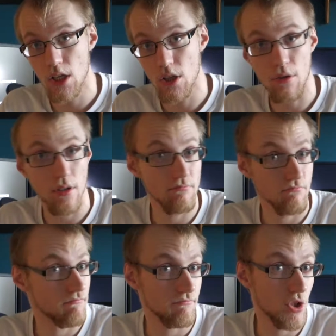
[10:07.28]
You can
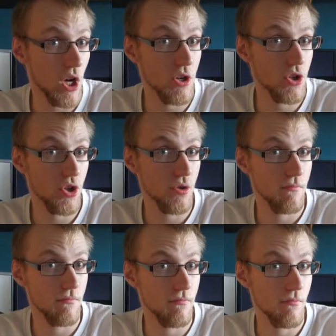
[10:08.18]
judge.
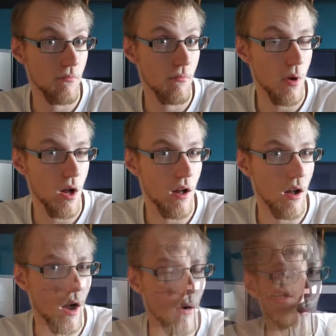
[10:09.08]

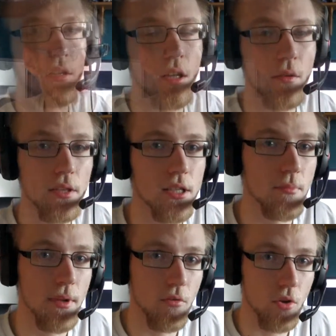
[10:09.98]
So this is
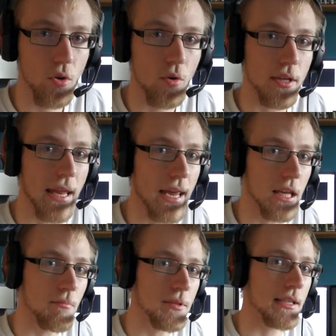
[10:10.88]
me recording at
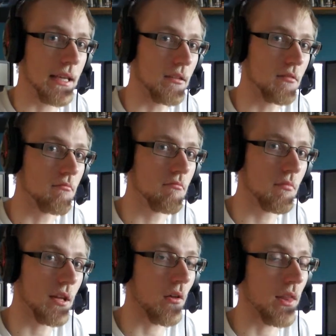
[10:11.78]
80%
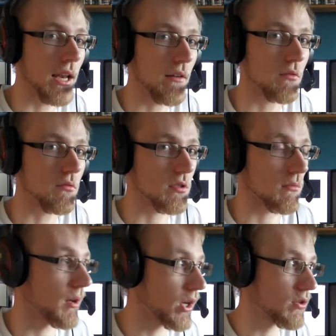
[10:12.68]
on the levels on
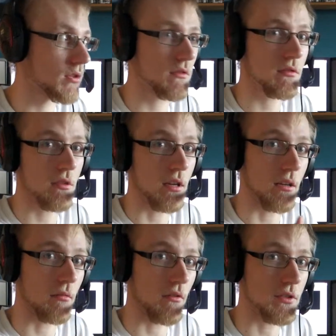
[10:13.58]
and
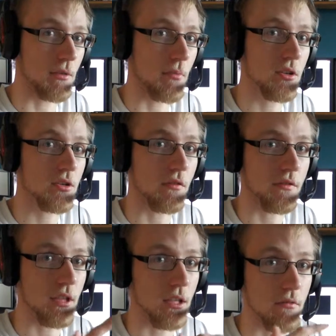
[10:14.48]
obviously the
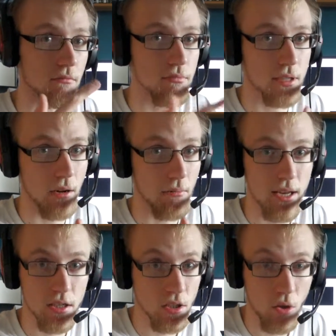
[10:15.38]
Microsoft sound
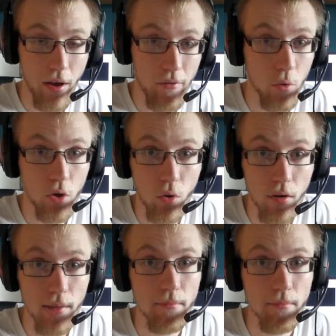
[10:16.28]
mixer, or whatever you want to call it.